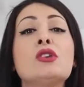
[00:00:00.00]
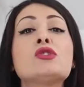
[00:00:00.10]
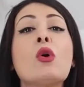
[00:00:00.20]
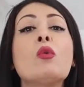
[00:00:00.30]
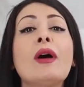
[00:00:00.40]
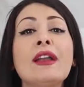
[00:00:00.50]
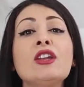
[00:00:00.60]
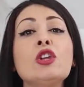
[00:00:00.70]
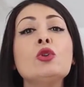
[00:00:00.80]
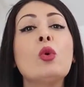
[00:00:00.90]
So when
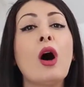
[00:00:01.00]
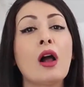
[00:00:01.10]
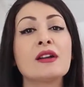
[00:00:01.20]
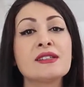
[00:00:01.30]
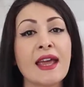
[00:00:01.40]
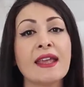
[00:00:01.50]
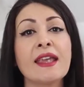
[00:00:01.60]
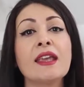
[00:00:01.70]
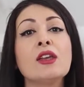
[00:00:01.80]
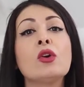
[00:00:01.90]
you are
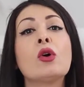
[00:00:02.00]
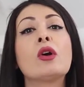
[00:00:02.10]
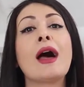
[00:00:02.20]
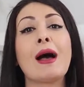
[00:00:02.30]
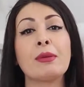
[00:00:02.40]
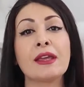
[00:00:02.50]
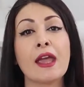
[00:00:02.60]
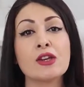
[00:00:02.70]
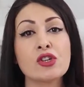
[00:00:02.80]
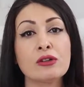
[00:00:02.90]
taking your
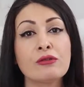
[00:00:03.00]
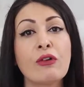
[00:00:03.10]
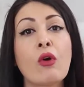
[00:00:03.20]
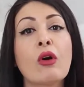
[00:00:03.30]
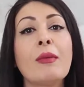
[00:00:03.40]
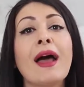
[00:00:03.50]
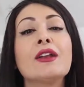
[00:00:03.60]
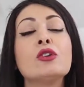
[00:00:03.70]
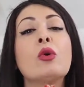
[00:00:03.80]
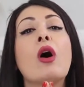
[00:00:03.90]
application form
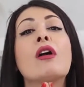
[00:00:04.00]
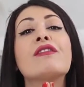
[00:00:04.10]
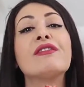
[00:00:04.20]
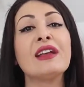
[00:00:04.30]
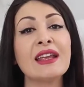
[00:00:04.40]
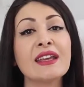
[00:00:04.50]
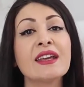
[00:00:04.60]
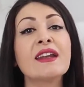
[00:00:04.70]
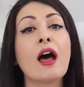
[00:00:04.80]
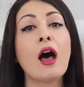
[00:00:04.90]
and you are filling
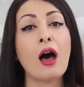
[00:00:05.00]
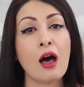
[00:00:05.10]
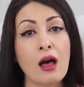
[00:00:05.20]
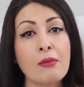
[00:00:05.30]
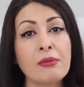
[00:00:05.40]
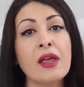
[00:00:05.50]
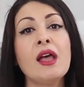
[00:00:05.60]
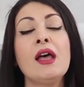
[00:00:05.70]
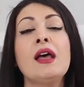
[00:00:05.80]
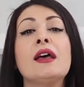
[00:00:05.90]
it up,
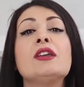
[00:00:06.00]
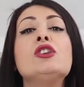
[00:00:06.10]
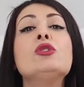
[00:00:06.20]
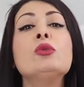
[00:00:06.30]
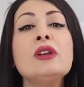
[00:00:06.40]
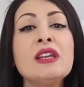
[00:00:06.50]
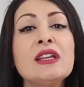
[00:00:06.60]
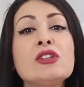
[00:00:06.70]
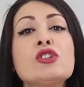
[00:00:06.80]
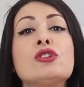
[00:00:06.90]
you
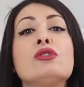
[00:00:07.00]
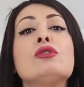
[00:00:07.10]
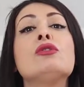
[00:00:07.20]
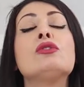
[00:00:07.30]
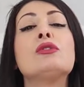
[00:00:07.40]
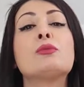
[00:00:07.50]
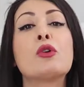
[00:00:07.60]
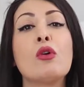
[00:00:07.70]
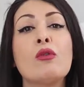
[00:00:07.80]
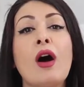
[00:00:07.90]
need to
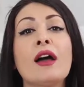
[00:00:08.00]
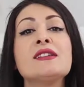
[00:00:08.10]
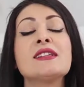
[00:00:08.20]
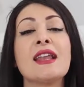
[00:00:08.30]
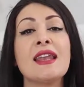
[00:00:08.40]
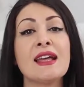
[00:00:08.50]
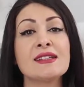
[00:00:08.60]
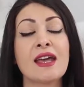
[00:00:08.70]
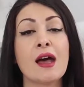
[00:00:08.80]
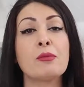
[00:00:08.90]
provide the
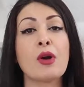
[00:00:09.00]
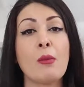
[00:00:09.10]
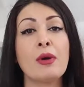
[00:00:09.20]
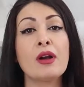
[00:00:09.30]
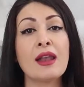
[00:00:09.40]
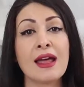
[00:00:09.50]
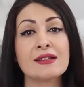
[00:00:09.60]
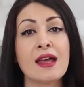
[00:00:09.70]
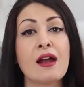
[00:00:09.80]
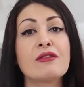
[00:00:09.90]
proper
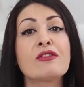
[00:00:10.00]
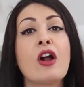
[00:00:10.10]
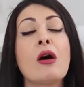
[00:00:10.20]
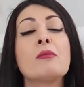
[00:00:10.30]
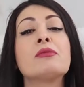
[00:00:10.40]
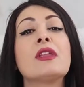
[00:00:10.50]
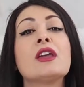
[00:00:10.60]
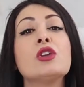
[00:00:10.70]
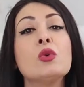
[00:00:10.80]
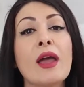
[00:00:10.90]
letter from the
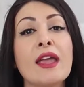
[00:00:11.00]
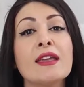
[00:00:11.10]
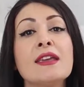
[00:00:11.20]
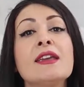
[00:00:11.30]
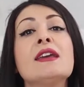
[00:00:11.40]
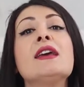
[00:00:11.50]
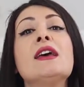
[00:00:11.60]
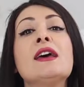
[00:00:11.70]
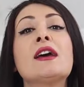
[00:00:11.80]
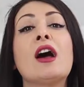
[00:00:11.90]
UAE
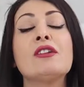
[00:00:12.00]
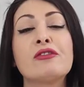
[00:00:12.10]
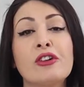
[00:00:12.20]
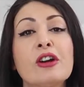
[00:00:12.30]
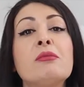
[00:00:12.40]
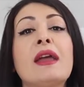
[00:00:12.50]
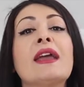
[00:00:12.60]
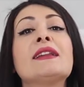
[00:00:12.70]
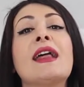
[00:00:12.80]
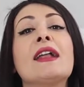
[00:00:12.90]

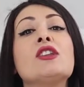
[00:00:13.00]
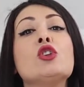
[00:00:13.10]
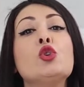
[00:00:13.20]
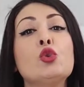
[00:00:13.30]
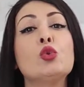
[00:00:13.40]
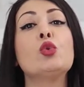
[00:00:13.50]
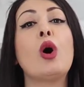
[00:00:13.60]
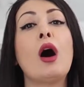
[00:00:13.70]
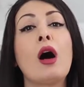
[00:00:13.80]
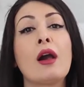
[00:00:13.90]
confirming that
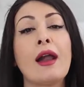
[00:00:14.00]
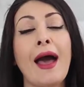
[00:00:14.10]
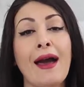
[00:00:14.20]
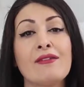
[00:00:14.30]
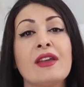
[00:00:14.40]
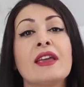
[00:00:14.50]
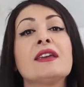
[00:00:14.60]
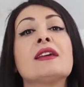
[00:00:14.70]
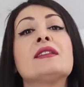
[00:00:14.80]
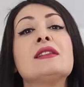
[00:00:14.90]
you are
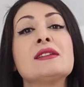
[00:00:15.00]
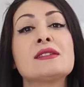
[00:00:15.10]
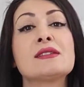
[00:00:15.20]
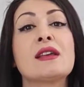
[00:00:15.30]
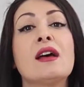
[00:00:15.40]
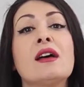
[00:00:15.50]
having this